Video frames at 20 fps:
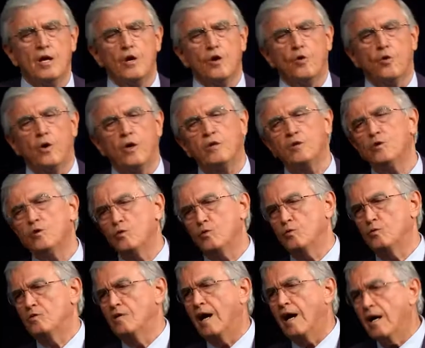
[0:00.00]
When you
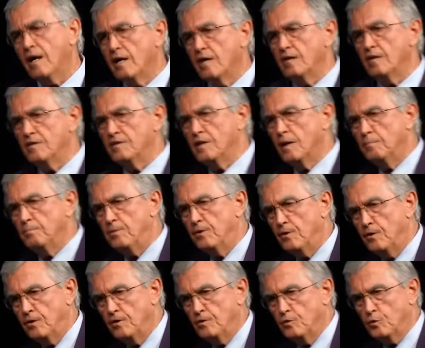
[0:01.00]
dial a
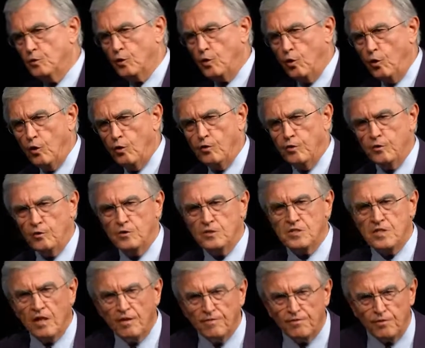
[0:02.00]
number to call on your
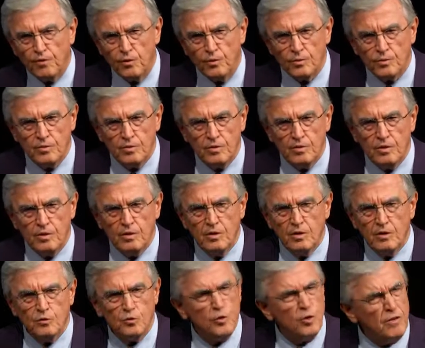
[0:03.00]
cell phone,
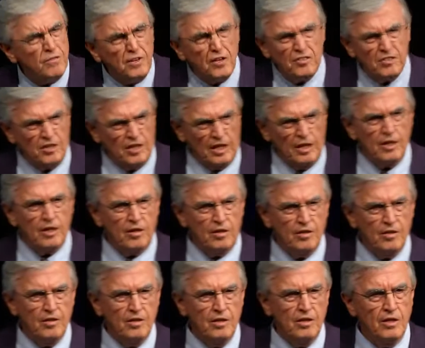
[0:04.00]
do you ever think,
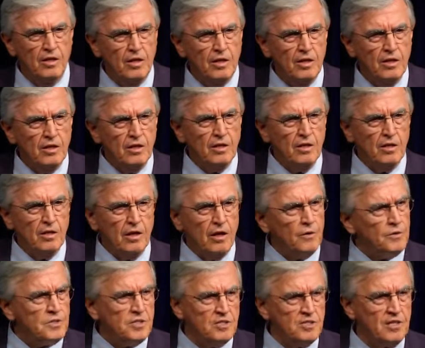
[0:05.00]

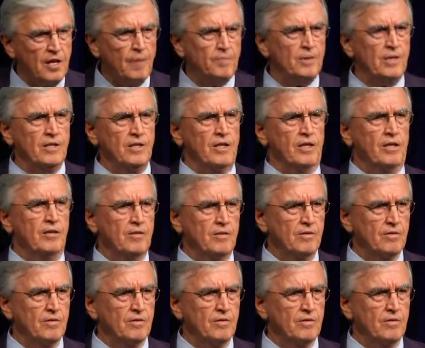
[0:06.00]
how is this happening?